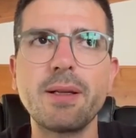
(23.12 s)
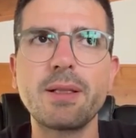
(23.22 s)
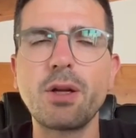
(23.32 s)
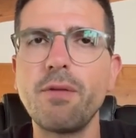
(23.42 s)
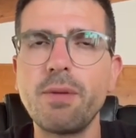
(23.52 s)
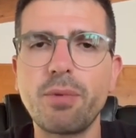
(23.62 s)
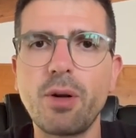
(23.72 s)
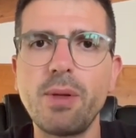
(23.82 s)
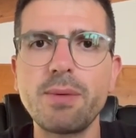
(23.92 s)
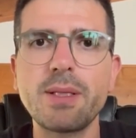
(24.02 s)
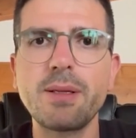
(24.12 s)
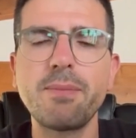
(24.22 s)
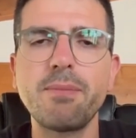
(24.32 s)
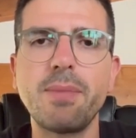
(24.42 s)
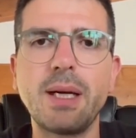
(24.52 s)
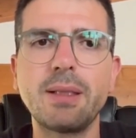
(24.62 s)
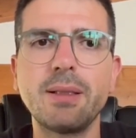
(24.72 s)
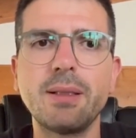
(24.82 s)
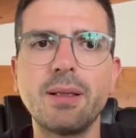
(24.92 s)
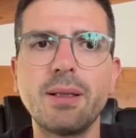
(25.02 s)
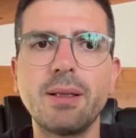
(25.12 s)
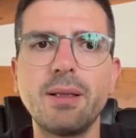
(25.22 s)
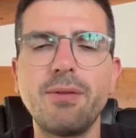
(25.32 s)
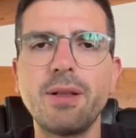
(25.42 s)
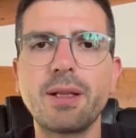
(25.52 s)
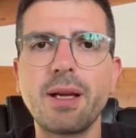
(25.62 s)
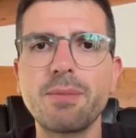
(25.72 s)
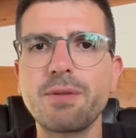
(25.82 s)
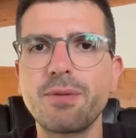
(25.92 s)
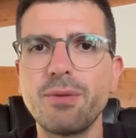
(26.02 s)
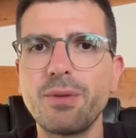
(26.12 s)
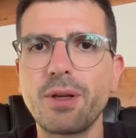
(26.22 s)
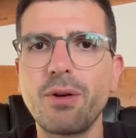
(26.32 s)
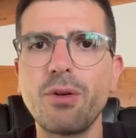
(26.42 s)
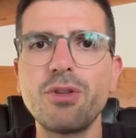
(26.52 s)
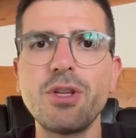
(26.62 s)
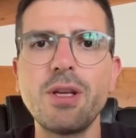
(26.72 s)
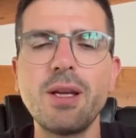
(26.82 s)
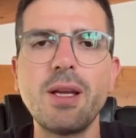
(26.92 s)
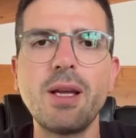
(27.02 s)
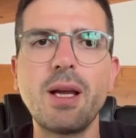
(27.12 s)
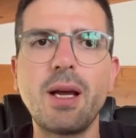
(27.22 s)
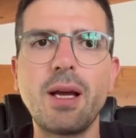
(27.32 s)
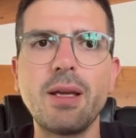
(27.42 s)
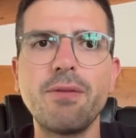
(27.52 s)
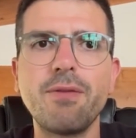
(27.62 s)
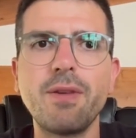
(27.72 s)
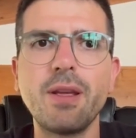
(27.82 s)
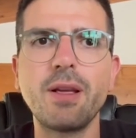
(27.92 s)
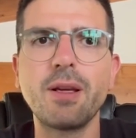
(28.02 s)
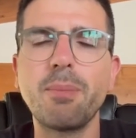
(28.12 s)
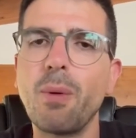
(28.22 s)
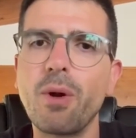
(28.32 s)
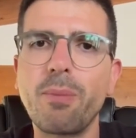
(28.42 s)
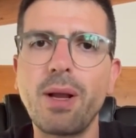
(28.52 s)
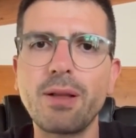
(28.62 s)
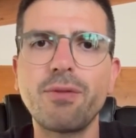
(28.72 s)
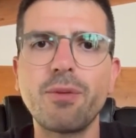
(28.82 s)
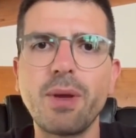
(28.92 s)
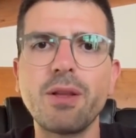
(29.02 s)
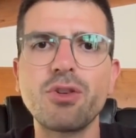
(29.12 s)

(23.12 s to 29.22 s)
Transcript: solving problems, but if it comes to technology, I think Power Platform and